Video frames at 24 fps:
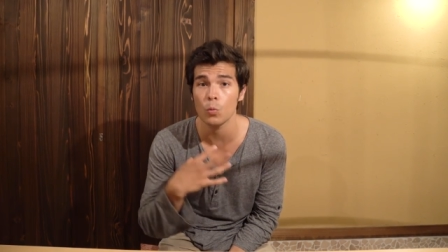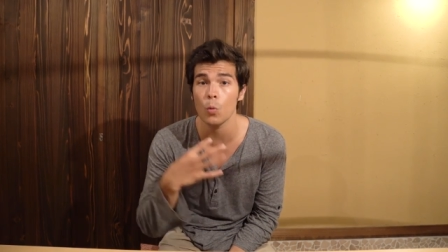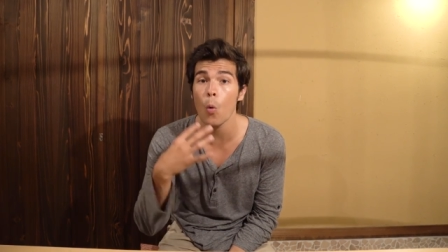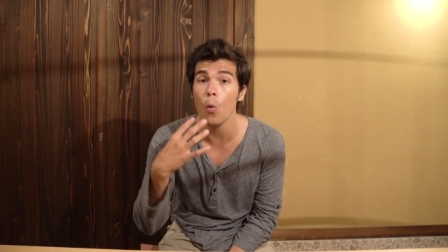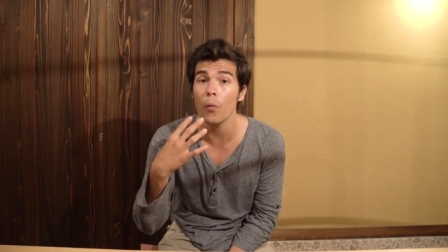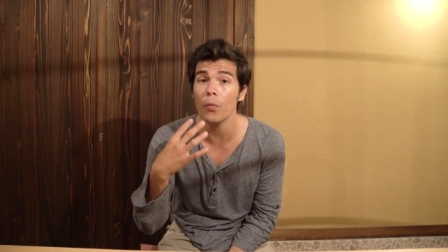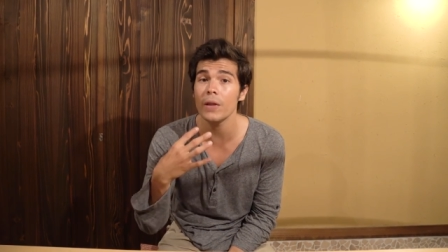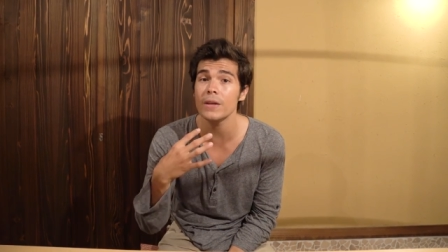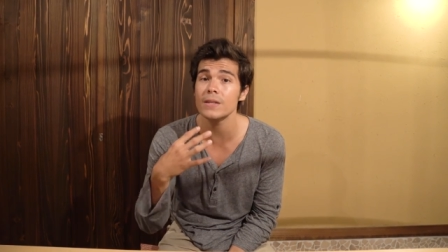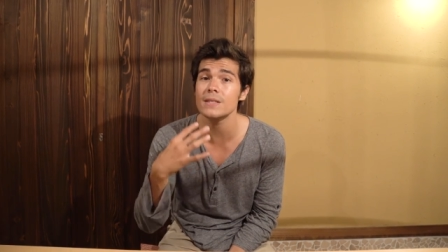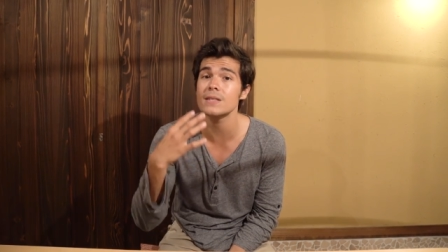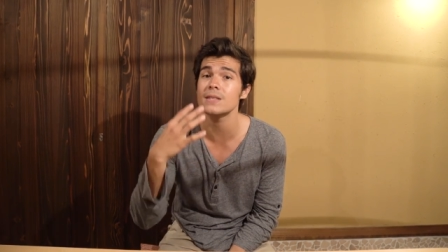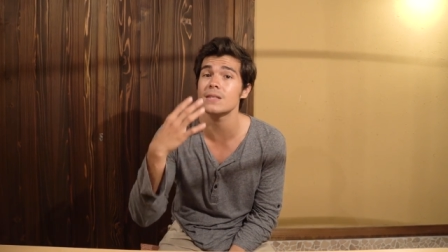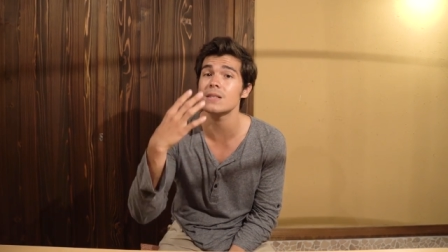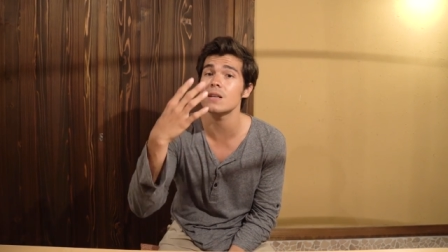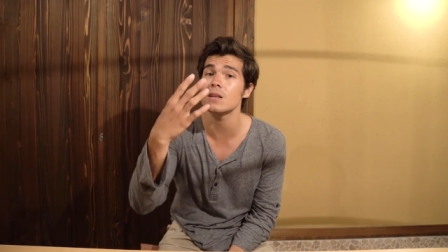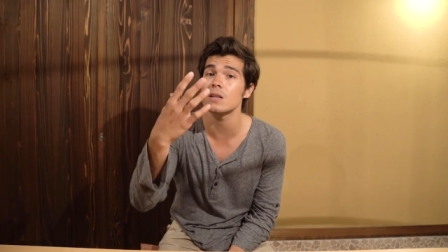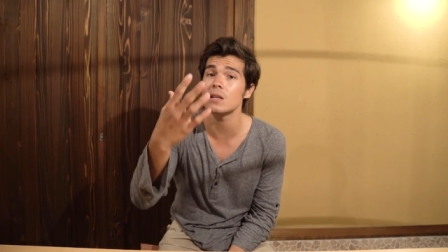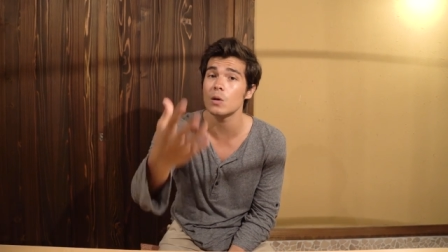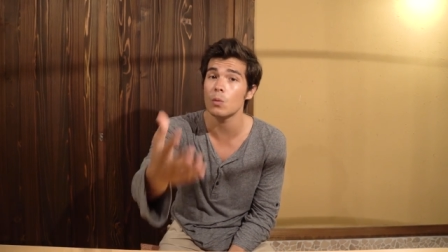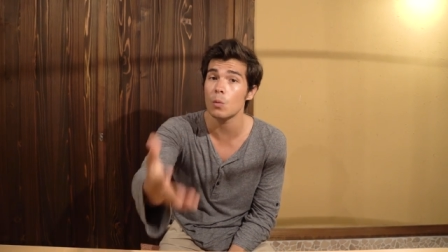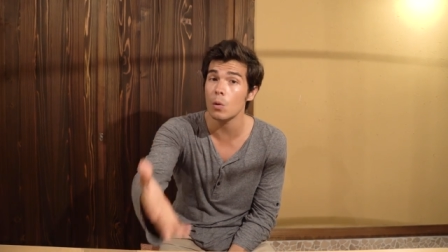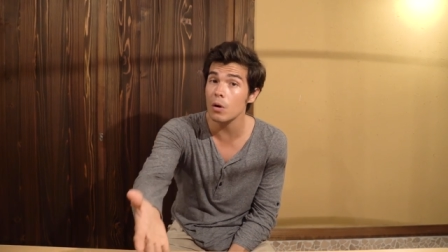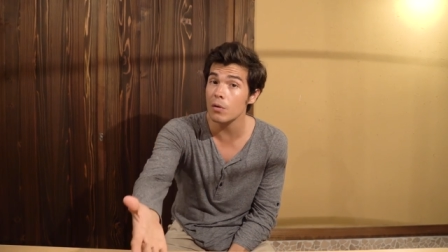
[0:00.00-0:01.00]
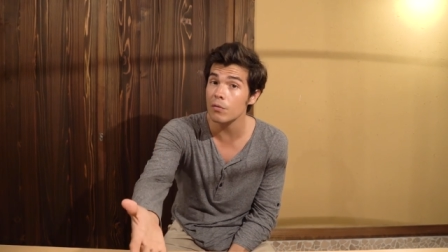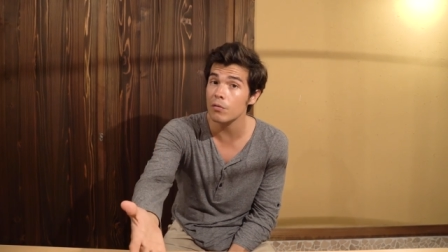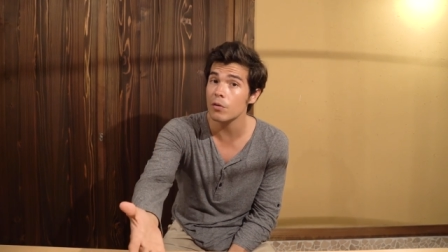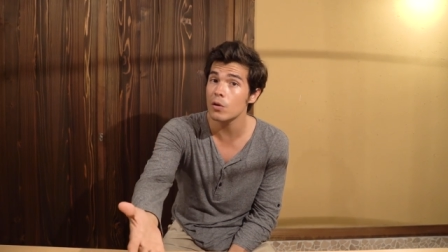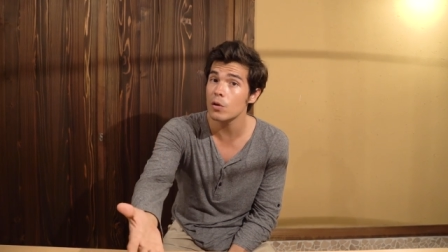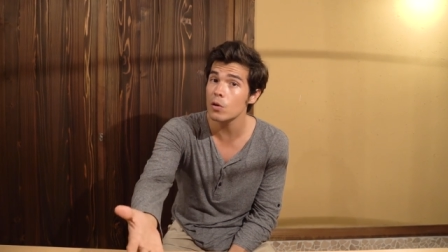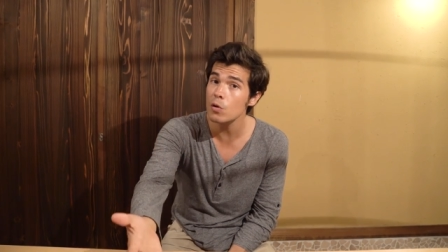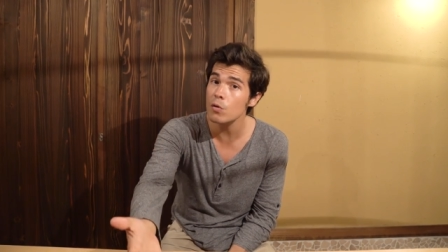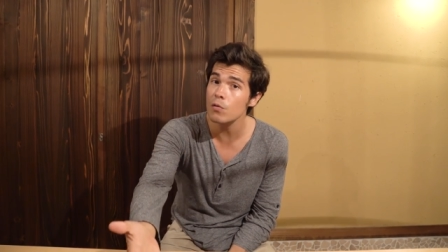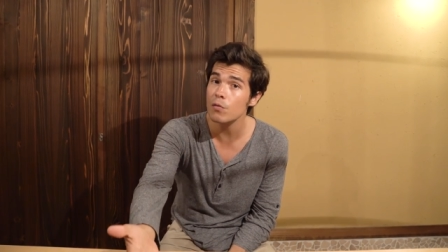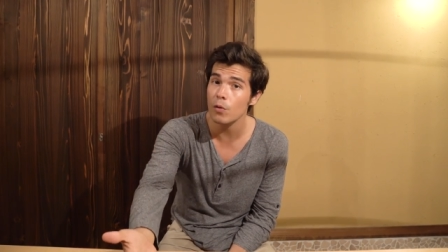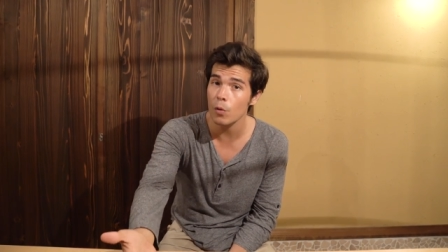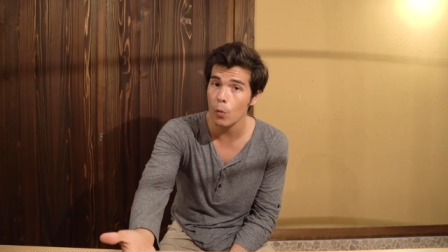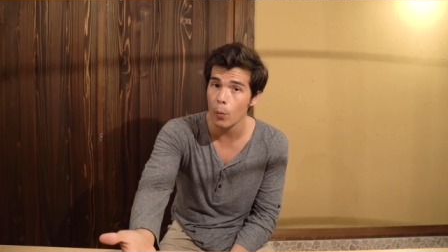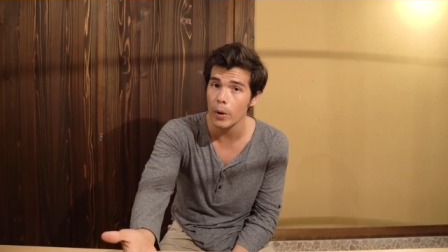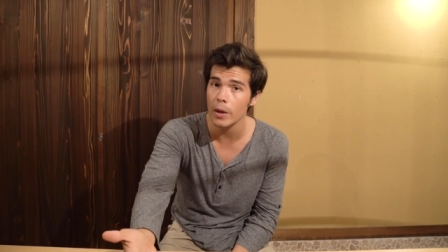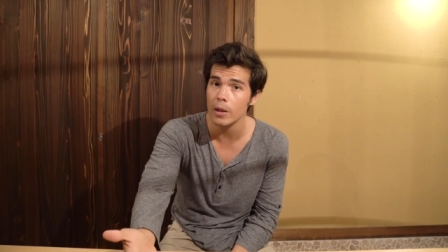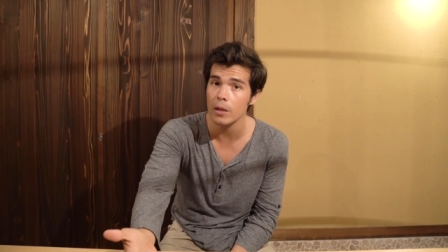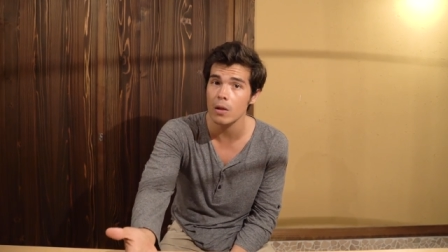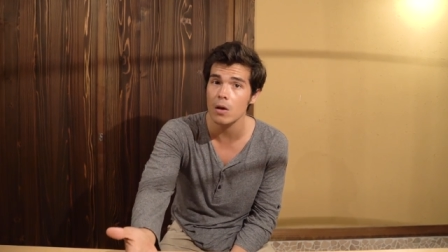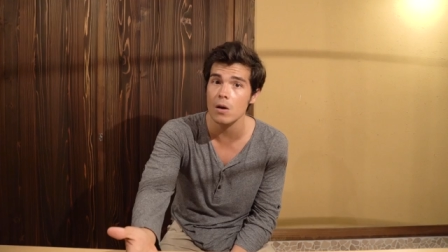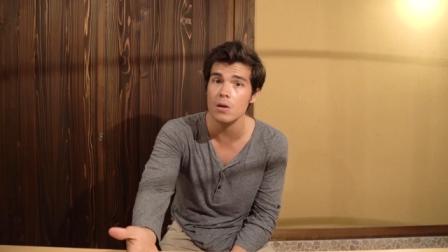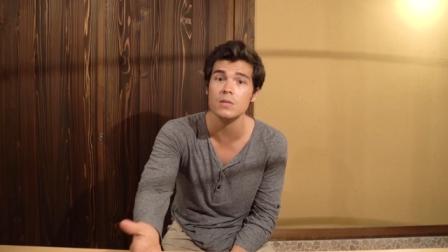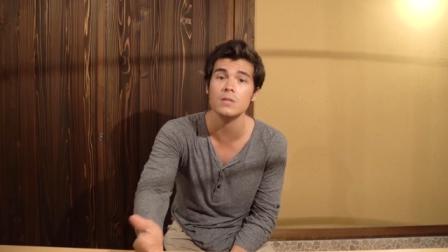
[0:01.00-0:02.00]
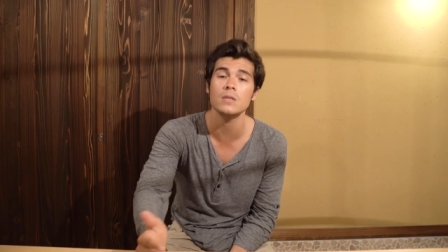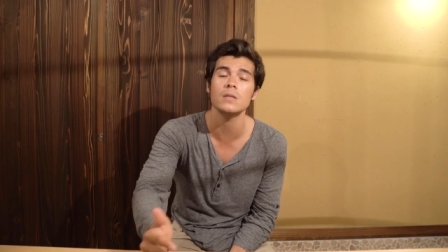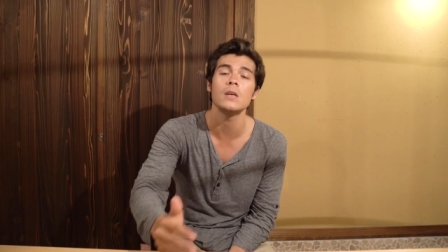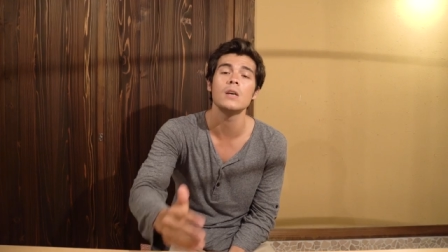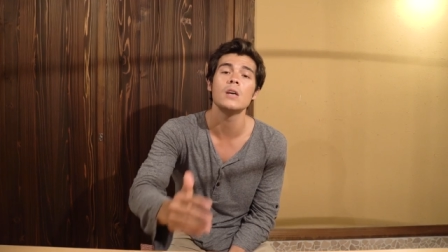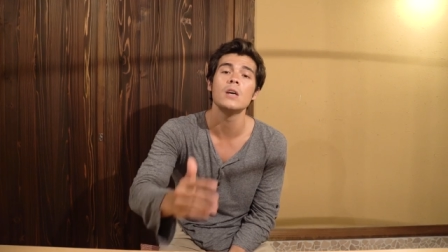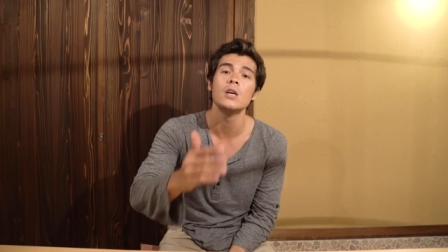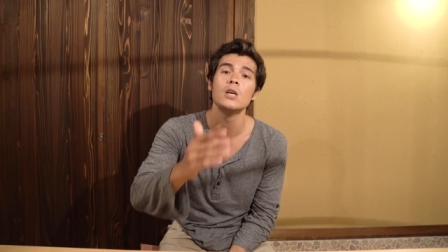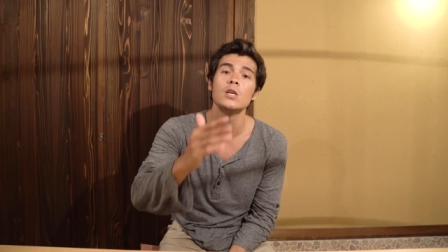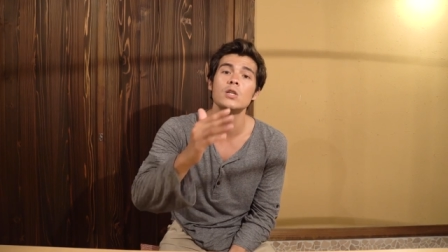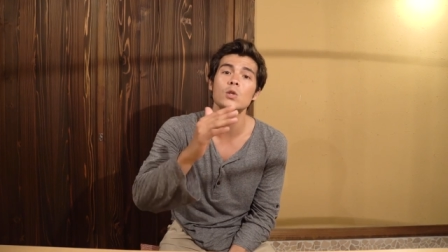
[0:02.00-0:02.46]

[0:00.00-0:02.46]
won't necessarily work for you for weight loss.